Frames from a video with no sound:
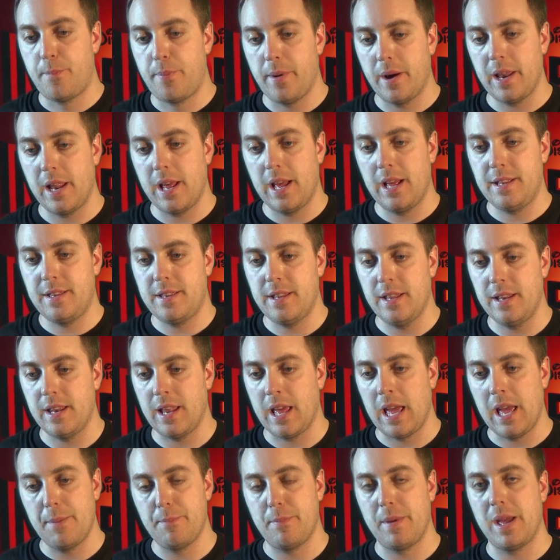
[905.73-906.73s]
but it didn't
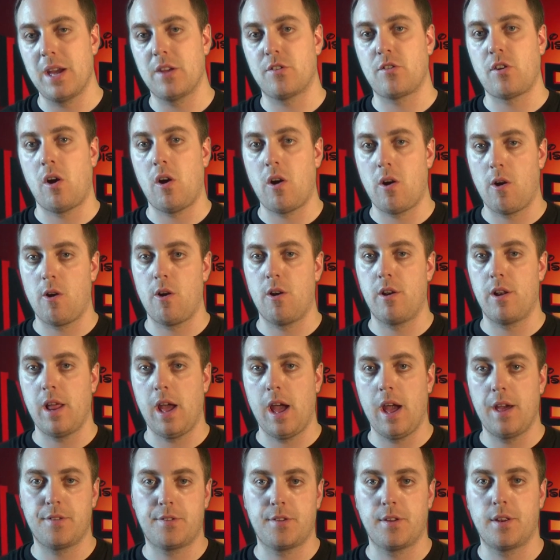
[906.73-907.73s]
hit me as hard
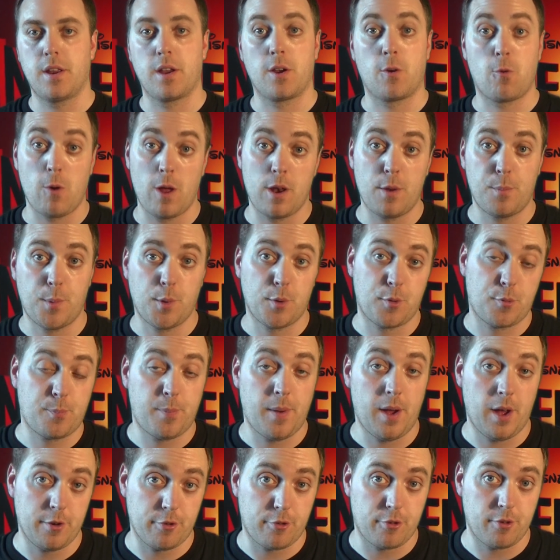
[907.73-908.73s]
as an Incredibles
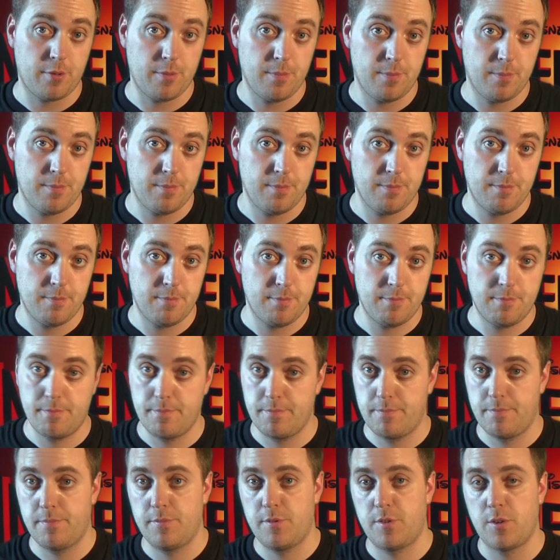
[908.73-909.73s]
punch,
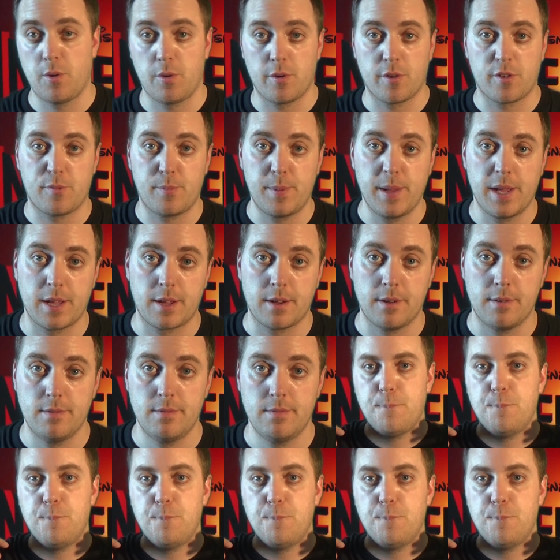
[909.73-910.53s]
so to speak.